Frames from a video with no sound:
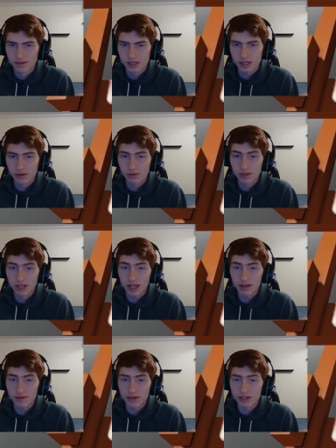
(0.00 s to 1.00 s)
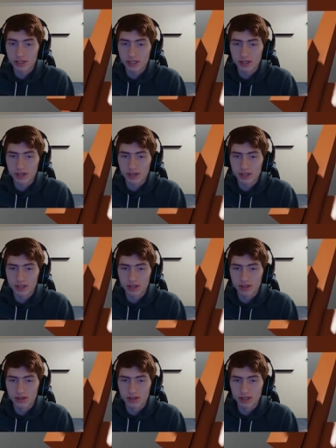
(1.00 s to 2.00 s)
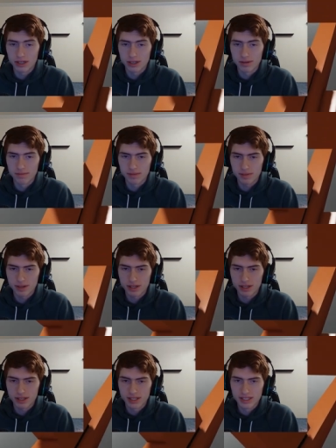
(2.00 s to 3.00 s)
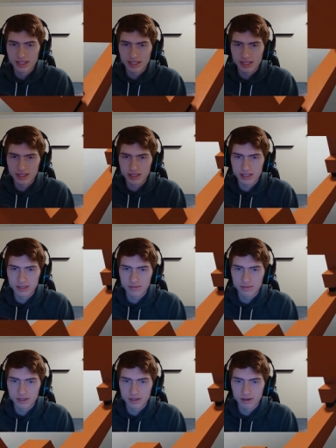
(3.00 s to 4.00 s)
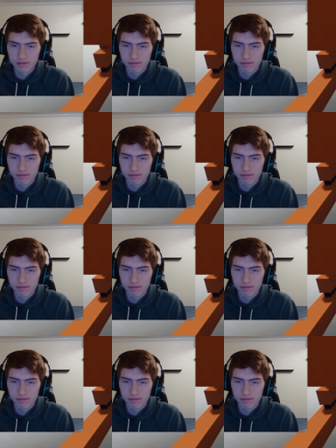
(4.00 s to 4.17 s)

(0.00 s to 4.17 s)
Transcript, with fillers: Okay, well, the elevator's here, so um, I'm gonna kind of get myself